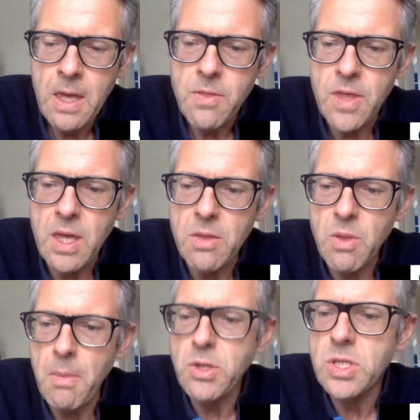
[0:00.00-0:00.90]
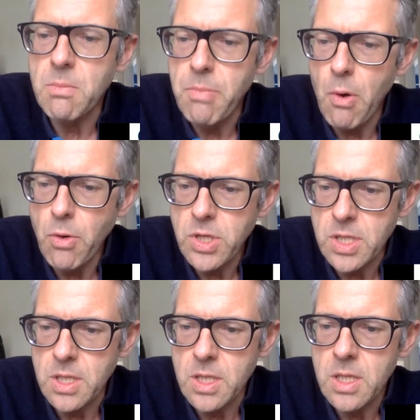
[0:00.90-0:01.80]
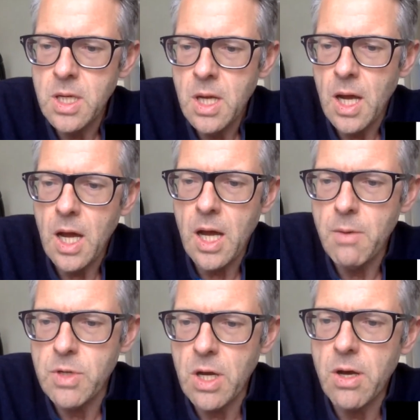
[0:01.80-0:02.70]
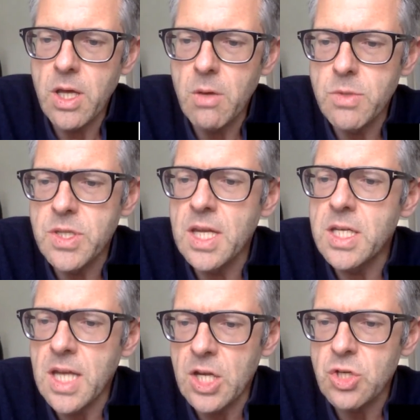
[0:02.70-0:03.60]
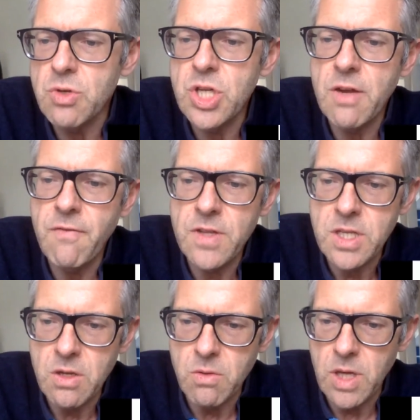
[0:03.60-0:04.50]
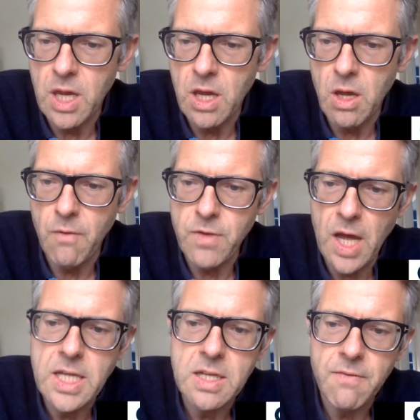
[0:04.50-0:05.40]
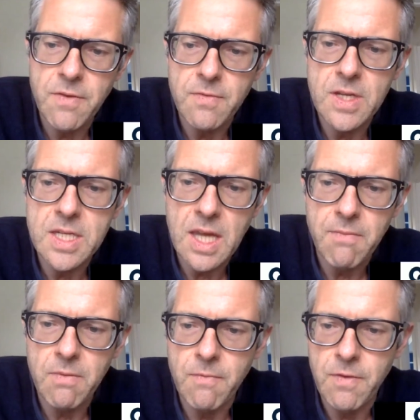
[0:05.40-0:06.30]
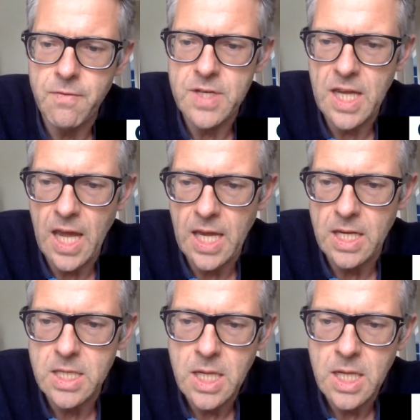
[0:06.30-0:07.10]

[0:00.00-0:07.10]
The most important, I would argue, was the International Geophysical Year of 1957-58,